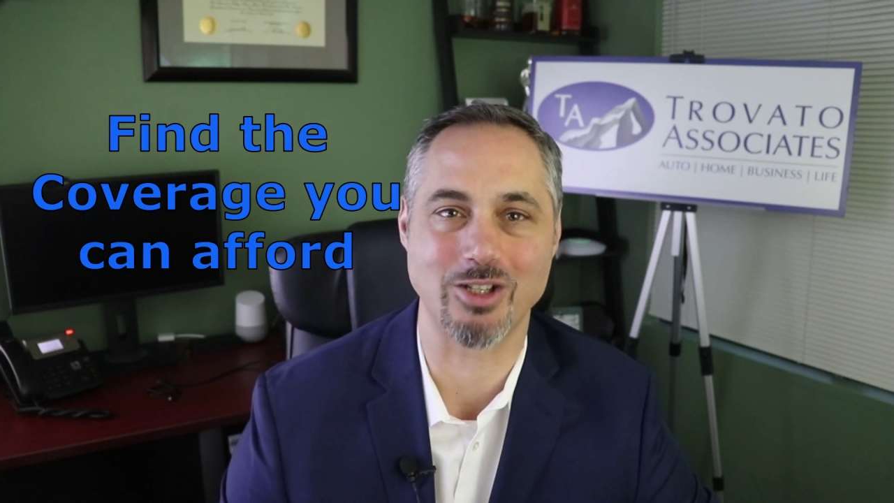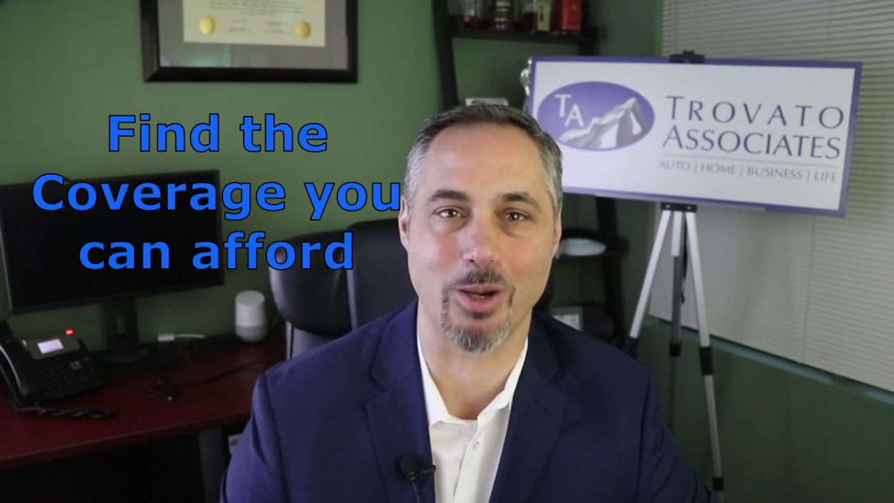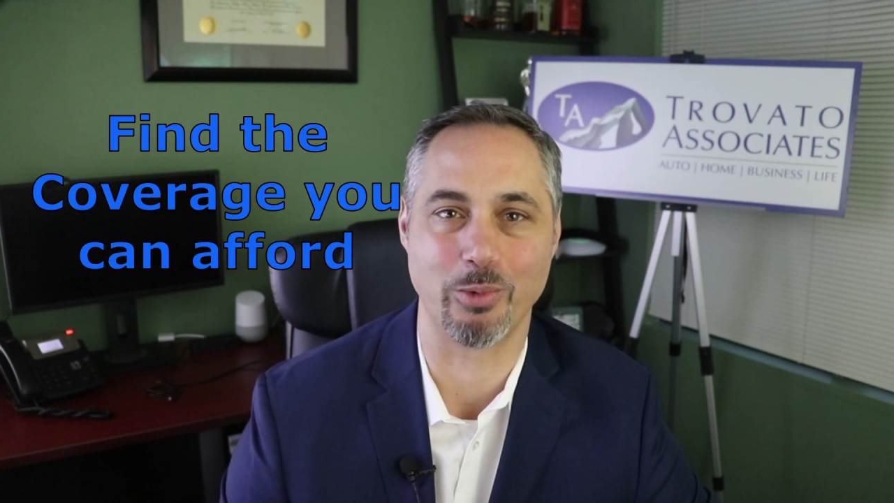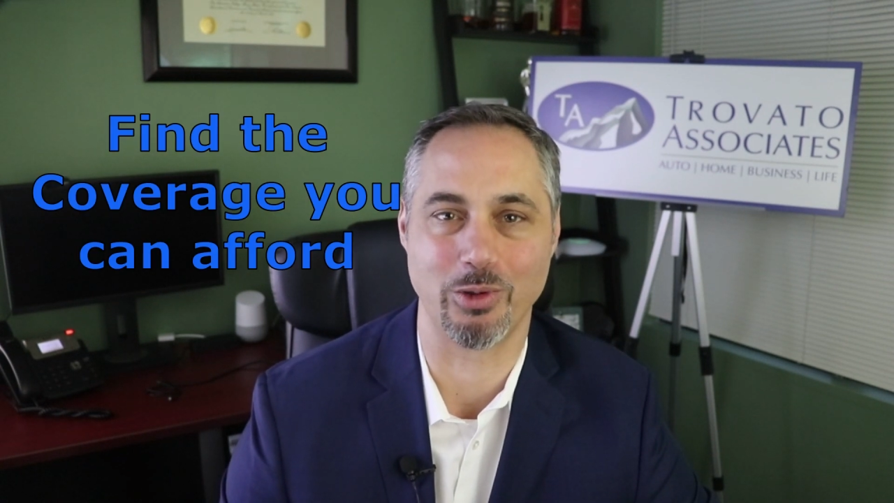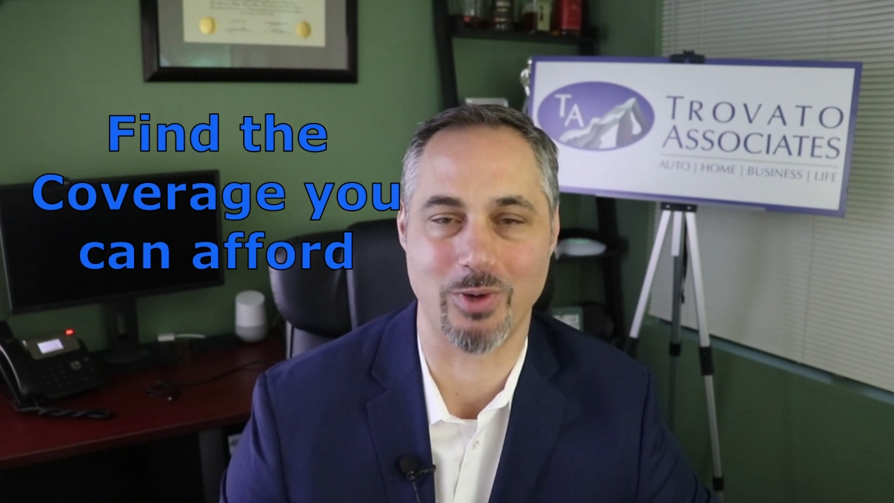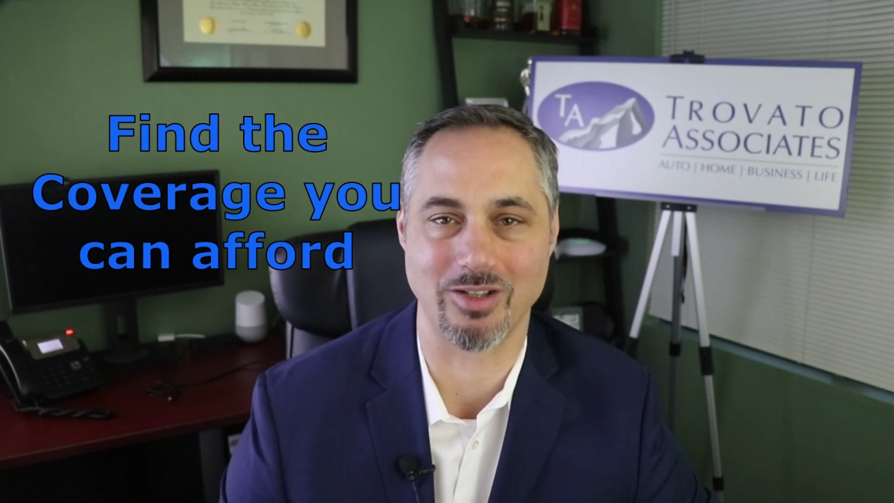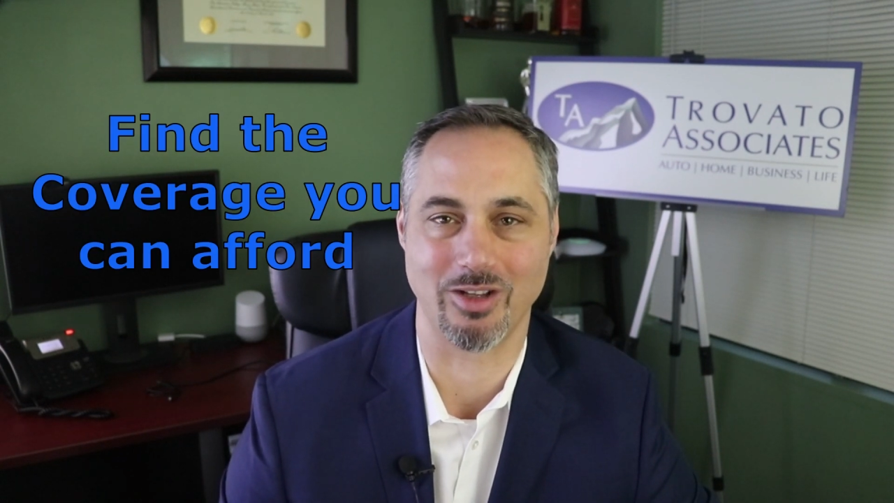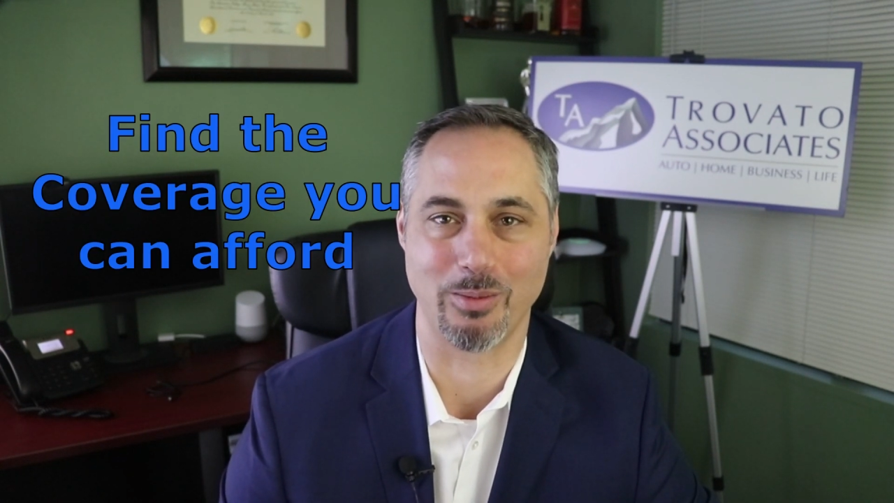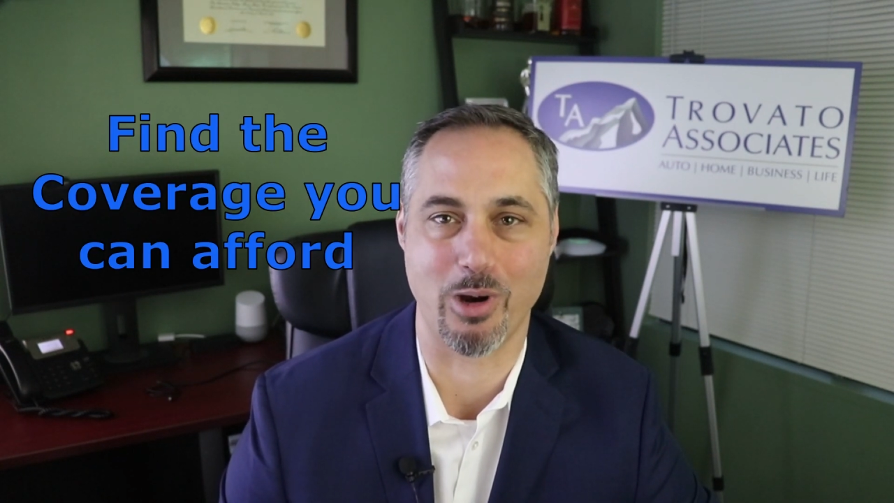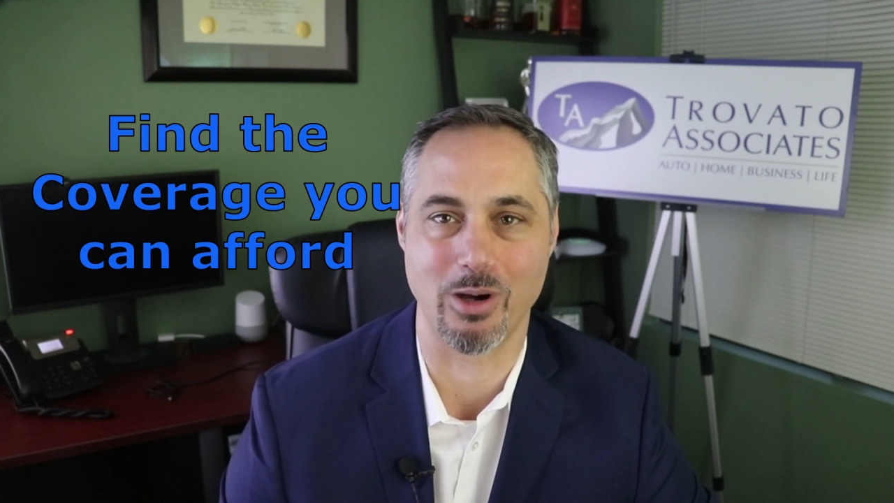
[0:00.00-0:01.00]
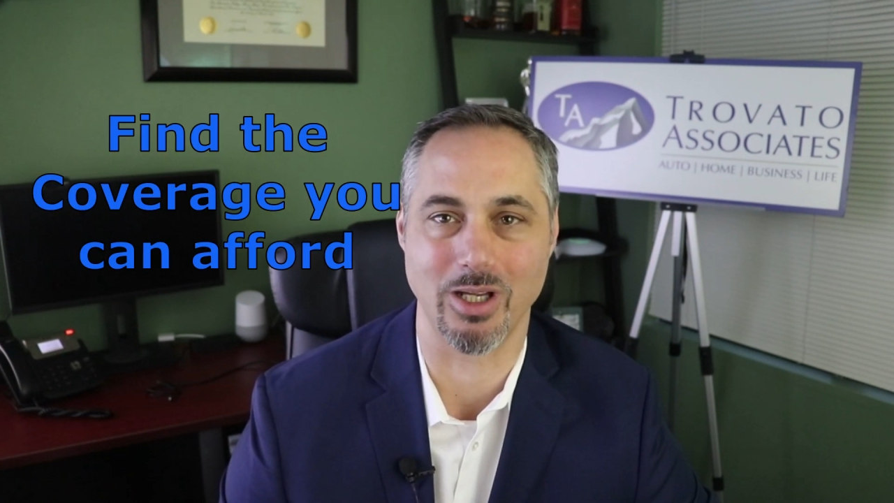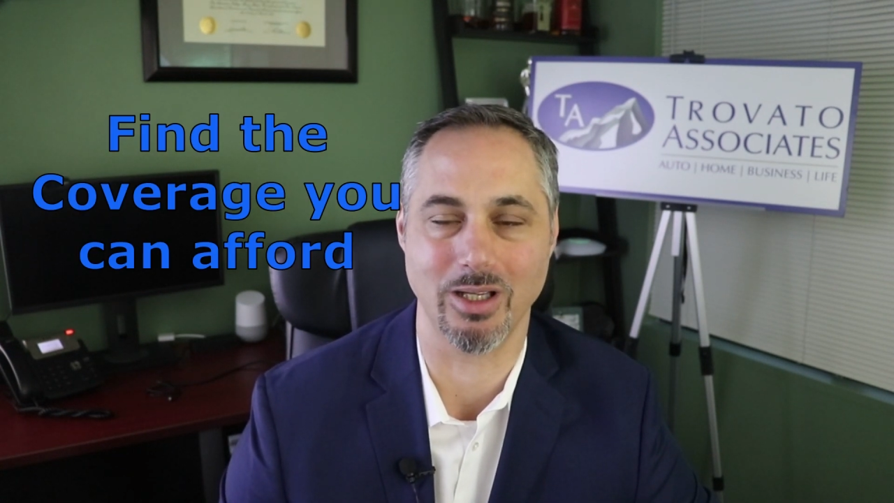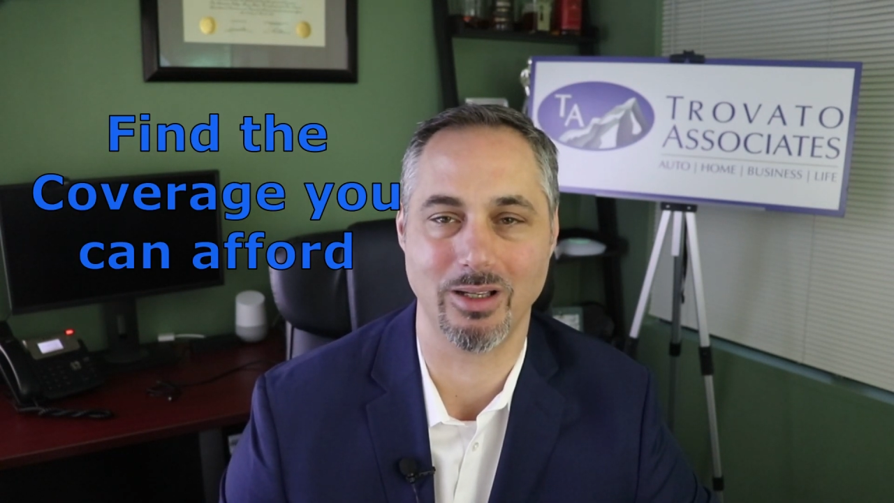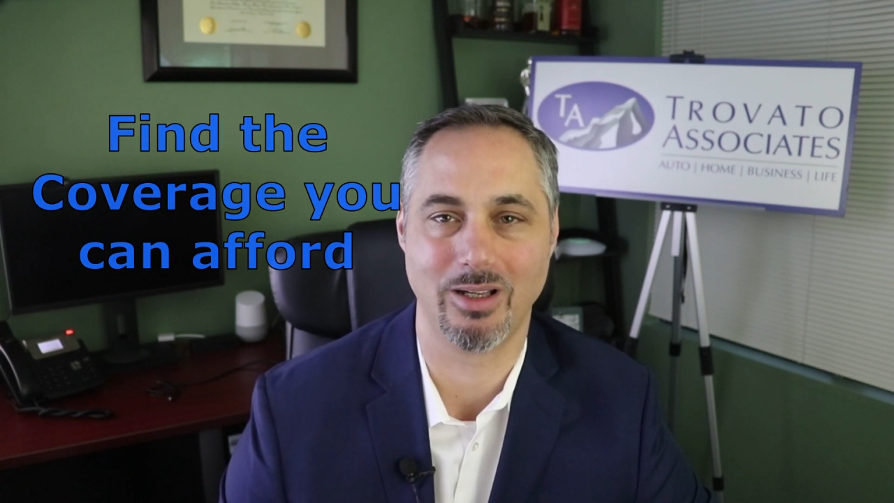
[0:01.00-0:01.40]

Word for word: up with the rest of the market.